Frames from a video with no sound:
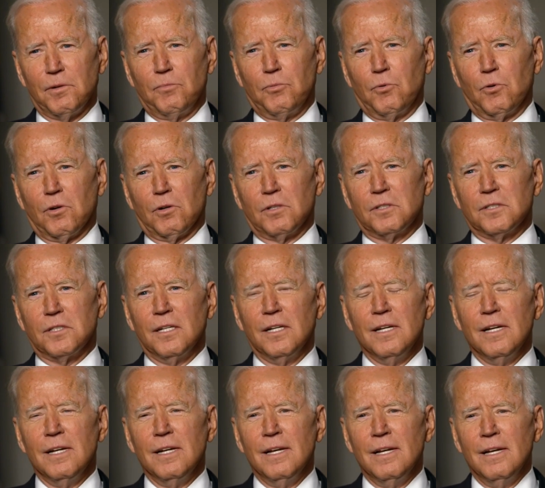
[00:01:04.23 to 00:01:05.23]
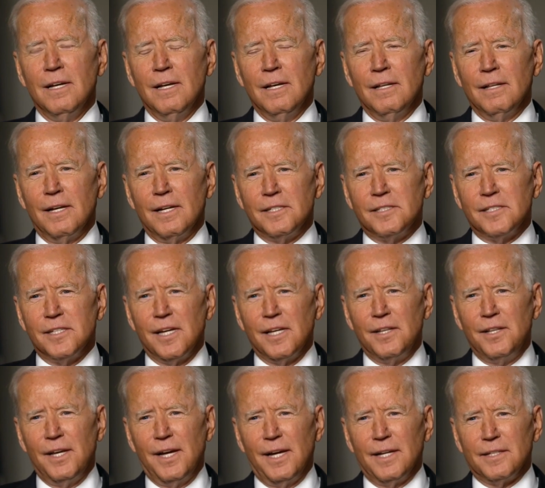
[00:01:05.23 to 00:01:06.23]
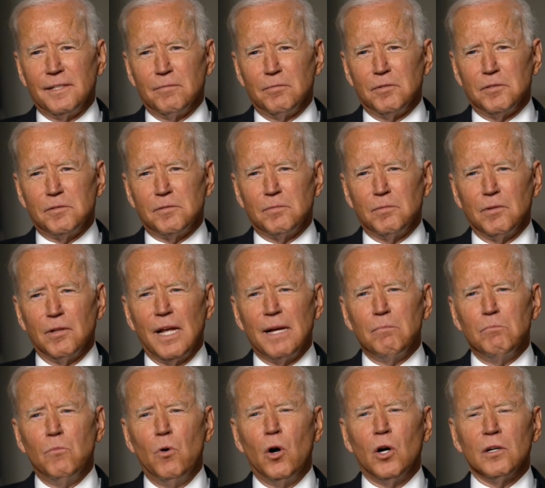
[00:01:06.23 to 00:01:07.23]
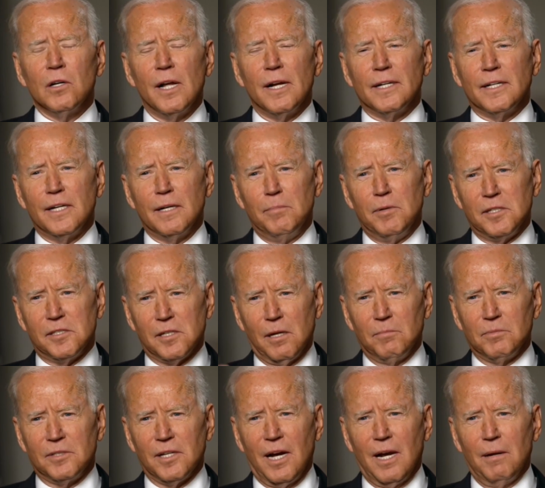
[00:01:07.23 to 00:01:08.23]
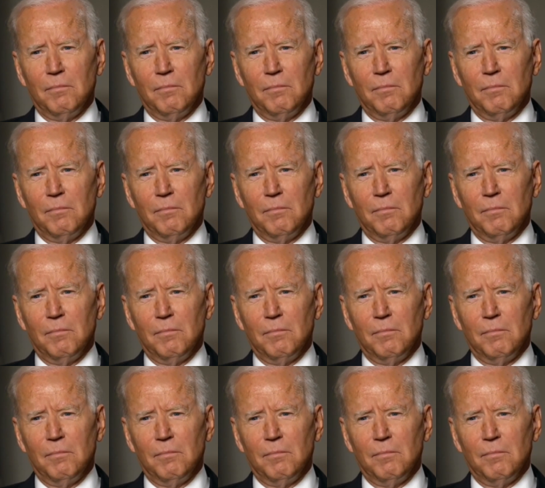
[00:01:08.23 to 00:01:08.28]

be getting the boosters will be getting the booster shots, but this decision to